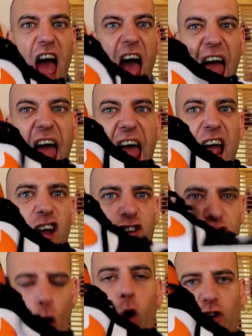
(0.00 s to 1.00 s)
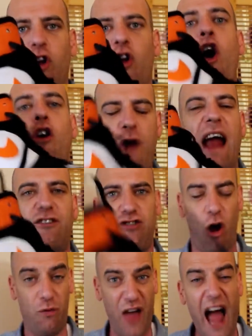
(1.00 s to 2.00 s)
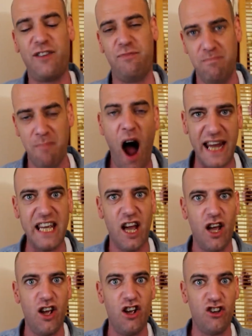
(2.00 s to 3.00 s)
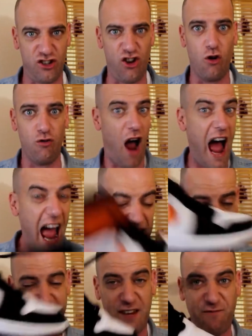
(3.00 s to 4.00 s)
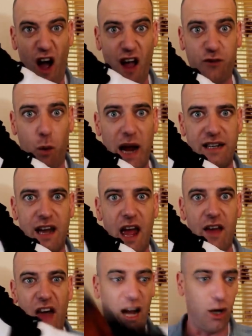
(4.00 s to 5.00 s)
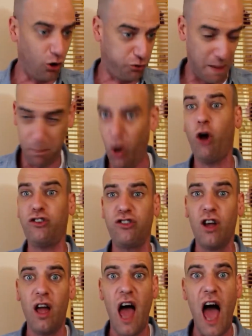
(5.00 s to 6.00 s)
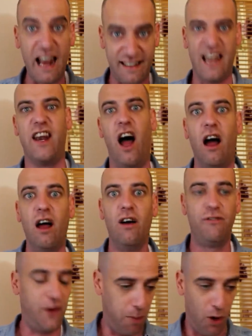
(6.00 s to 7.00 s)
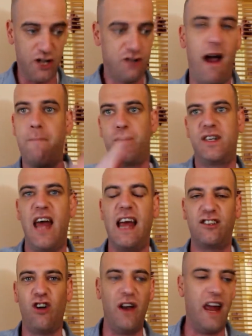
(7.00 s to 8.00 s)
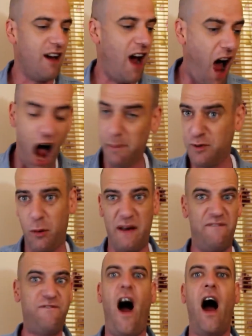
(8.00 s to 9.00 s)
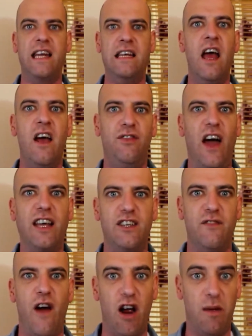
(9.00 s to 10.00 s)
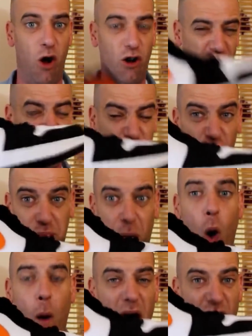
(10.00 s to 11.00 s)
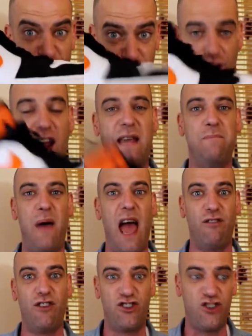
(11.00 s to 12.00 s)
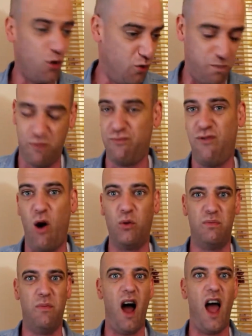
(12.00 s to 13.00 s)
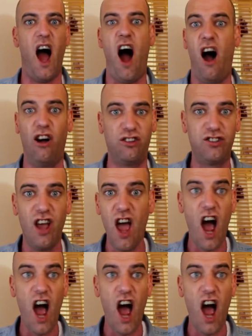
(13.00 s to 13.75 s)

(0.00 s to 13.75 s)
Air Jordan Retro, that is my shoe, right? 85 quid, that cost me, plus a tenner for the bloody Crep Protect on it. I'm doing fine, thank you very much. I've just bought my dream pair of shoes, broke my arse.